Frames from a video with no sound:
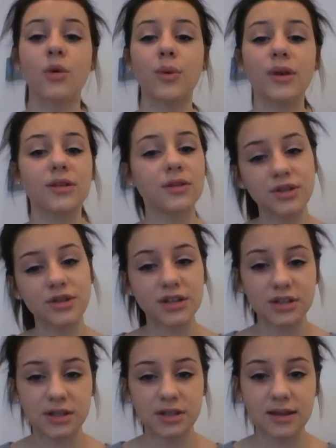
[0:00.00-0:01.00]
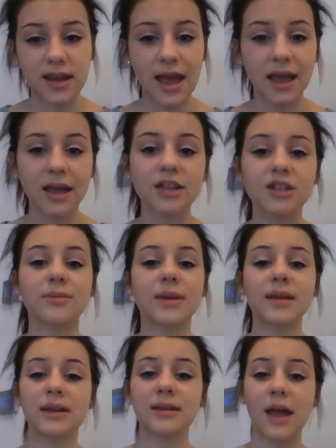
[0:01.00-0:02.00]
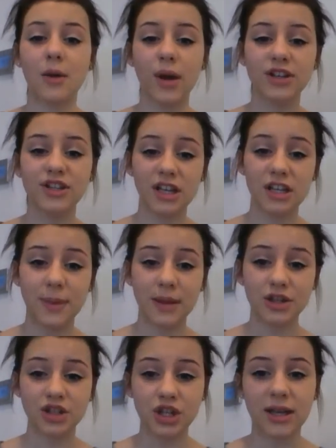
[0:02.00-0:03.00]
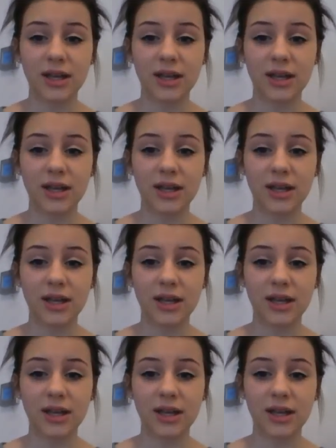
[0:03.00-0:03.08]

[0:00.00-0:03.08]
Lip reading: with no changes in their age, meaning their wage expenditure